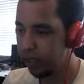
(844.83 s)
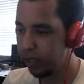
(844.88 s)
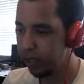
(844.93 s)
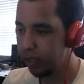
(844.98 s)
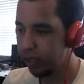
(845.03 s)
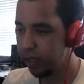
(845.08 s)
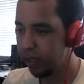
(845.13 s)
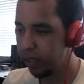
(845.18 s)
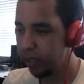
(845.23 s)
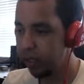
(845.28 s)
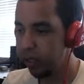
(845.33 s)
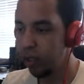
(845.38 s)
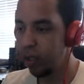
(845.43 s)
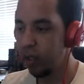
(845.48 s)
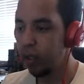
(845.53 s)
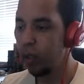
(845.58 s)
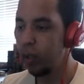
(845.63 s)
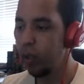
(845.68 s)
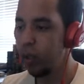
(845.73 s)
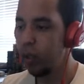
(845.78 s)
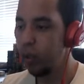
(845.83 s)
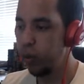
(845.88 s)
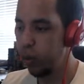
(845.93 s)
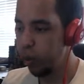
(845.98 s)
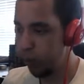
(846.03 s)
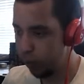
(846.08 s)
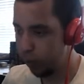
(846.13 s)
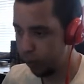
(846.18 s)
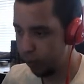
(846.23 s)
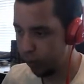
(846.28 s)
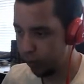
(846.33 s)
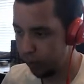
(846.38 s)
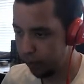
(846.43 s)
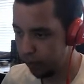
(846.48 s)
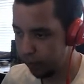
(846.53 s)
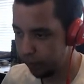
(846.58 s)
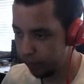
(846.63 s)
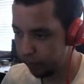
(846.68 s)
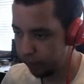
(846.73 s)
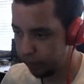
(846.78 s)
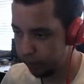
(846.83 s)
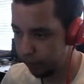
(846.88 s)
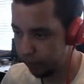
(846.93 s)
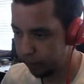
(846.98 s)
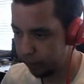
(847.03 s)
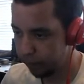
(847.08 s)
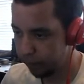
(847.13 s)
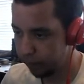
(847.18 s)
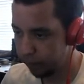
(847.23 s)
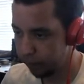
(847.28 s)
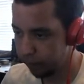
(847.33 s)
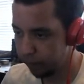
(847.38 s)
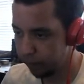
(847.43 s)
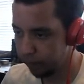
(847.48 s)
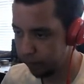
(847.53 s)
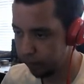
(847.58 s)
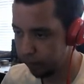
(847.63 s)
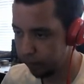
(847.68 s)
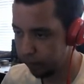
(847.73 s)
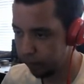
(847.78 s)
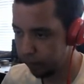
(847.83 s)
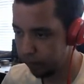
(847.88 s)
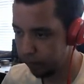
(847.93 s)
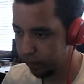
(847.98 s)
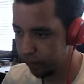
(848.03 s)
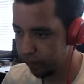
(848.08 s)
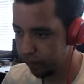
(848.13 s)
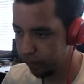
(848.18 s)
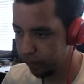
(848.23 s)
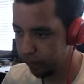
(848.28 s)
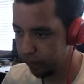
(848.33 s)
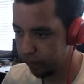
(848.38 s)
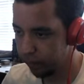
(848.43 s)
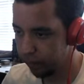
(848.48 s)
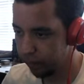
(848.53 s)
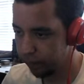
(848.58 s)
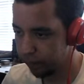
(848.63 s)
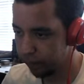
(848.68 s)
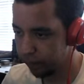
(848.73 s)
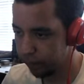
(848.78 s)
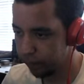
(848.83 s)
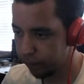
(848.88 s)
(no one is talking)